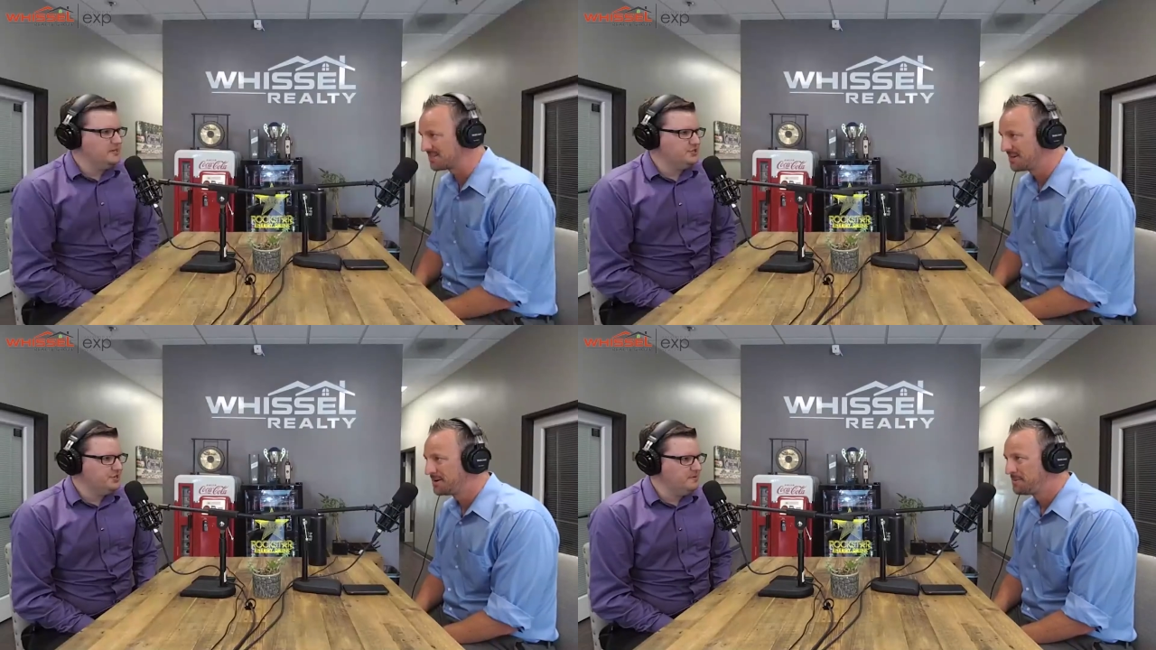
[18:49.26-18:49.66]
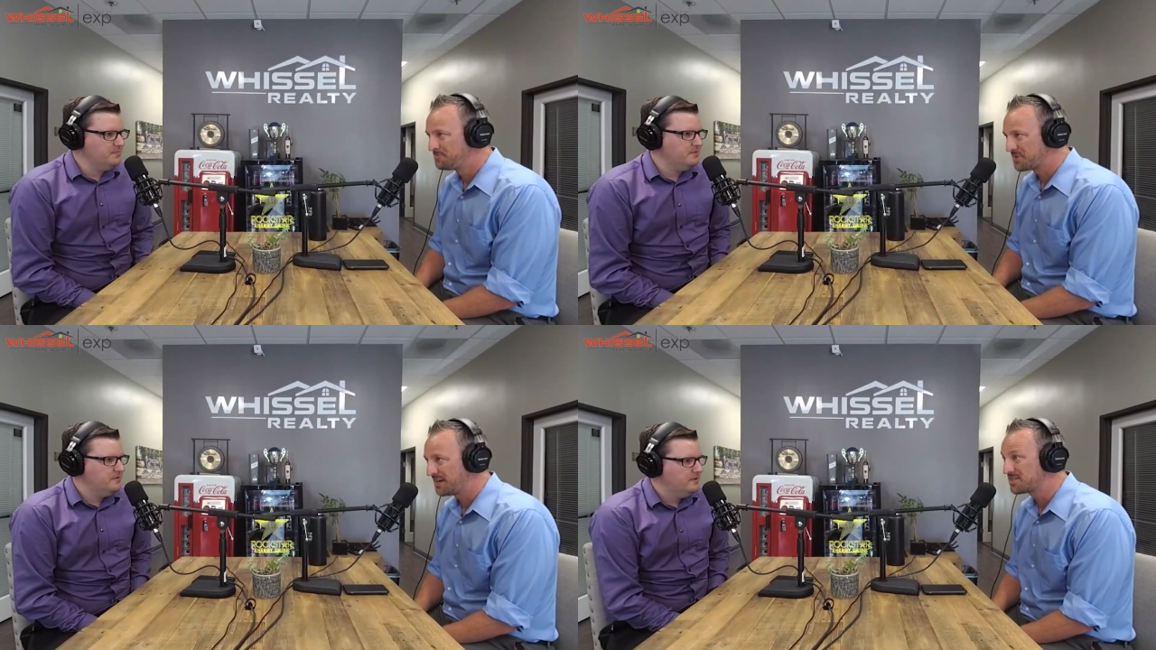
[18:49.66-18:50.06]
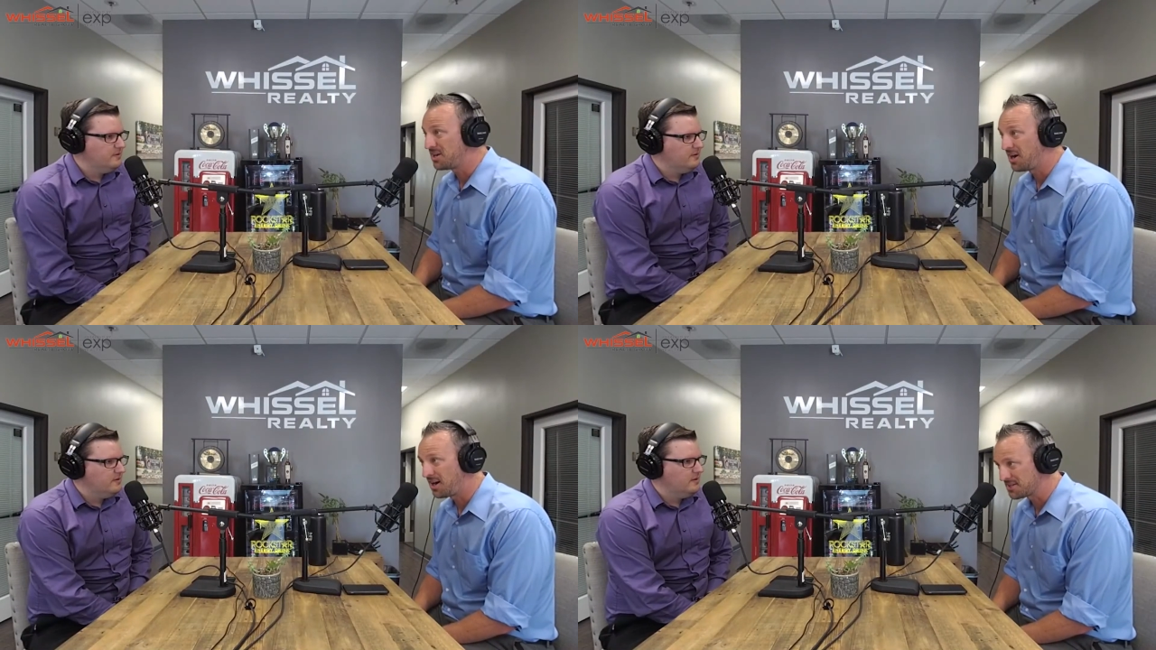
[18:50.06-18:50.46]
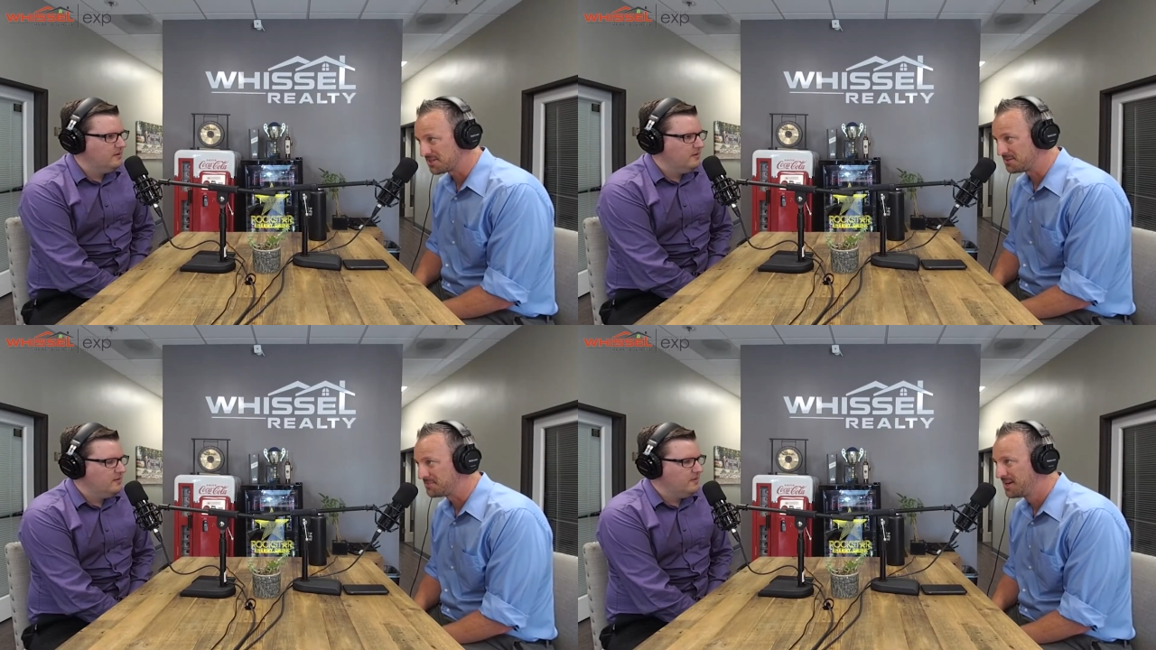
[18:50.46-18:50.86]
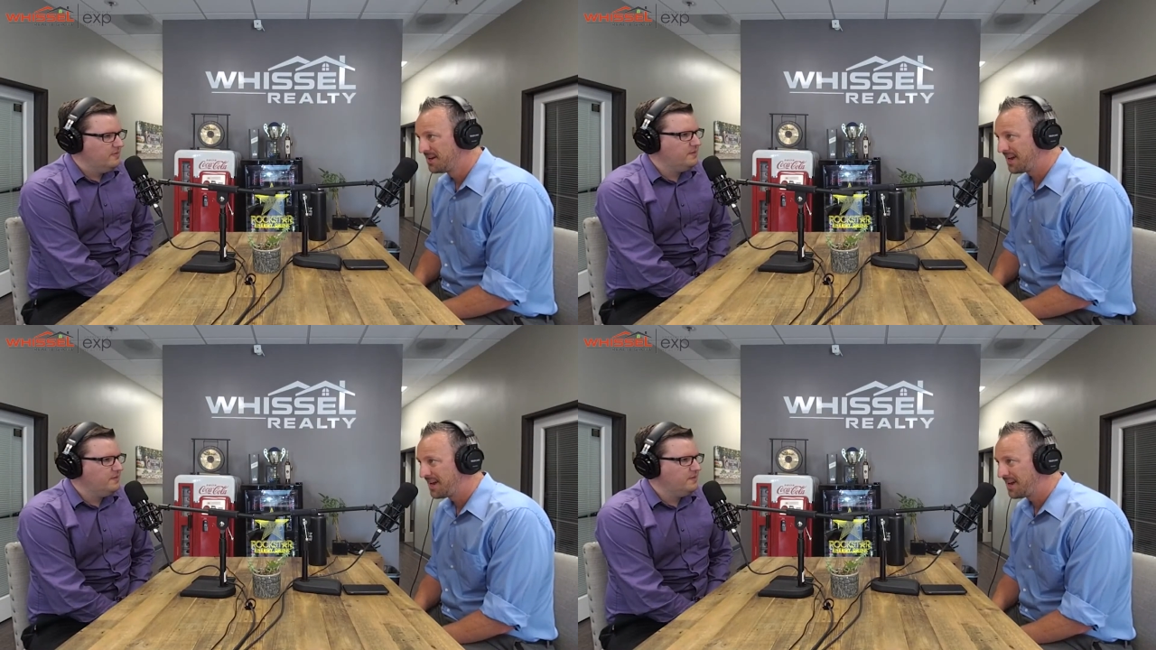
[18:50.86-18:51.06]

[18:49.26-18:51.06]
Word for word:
Speaker 1: business. That's really cheap. It's awesome.